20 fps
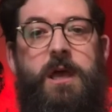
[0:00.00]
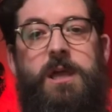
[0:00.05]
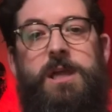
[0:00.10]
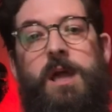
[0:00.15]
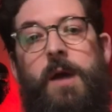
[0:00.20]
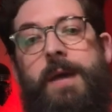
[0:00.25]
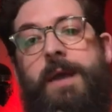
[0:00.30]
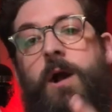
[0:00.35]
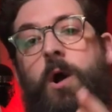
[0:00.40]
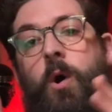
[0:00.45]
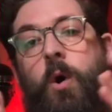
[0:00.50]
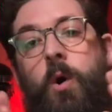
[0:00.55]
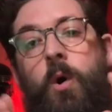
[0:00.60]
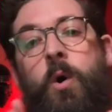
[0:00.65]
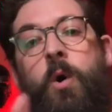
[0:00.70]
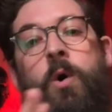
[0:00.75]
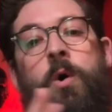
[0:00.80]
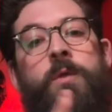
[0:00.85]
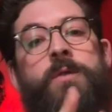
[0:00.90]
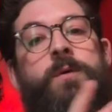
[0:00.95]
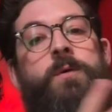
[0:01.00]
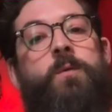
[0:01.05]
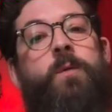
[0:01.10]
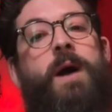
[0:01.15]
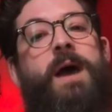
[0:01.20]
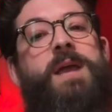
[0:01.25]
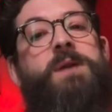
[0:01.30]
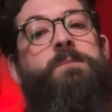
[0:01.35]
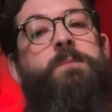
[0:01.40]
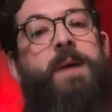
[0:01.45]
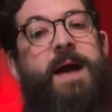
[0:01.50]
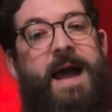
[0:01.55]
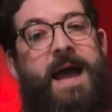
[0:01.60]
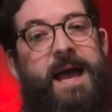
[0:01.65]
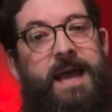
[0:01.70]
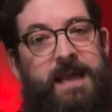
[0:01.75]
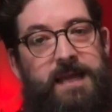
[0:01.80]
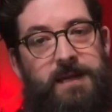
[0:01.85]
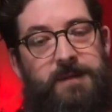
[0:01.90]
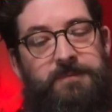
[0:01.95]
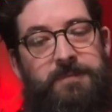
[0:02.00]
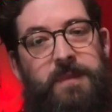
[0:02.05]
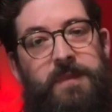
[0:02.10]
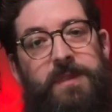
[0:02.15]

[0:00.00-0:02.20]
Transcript: going all the way back